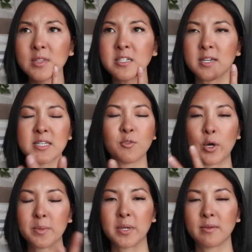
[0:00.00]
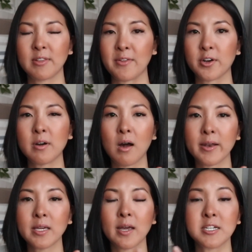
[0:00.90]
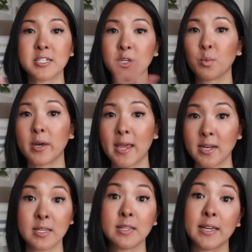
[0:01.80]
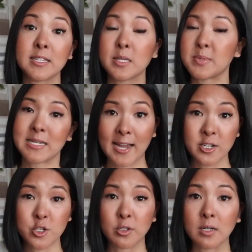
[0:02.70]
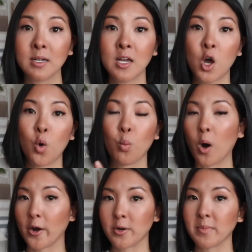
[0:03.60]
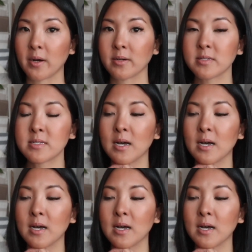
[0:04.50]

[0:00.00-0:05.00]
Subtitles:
does have quite a bit of leather on it, I didn't want any like substantial watermarks.